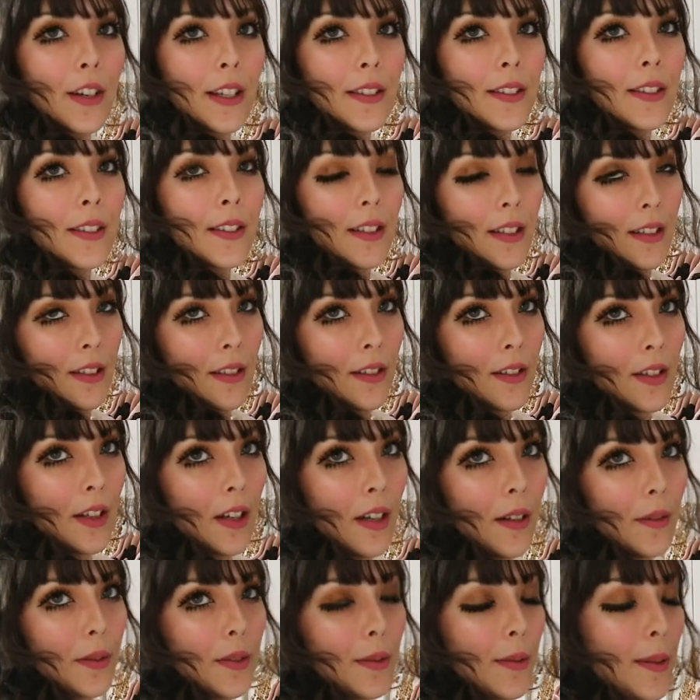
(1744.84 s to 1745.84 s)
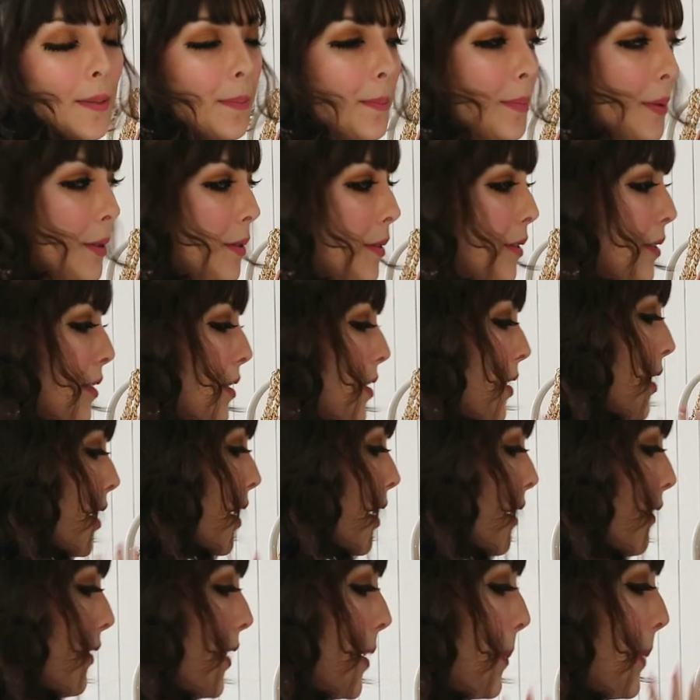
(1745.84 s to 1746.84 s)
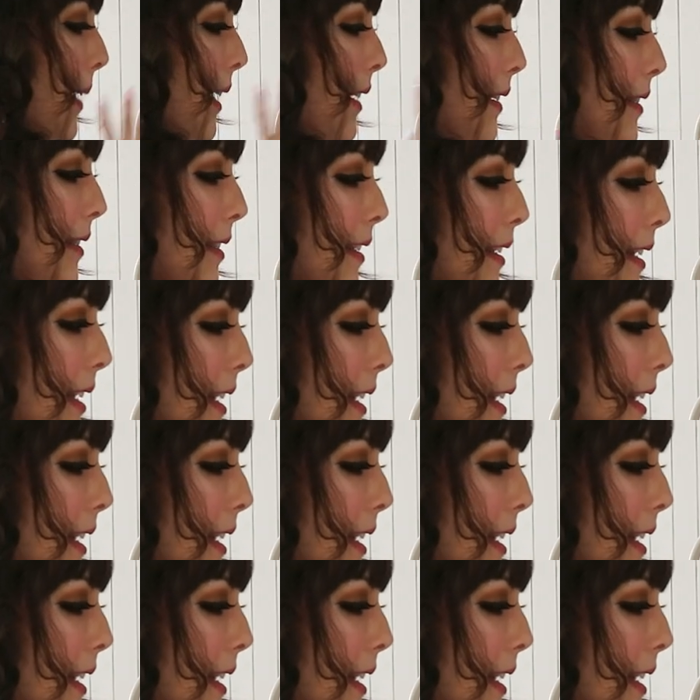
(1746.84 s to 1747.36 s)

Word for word: dresses and the tops were bought over the past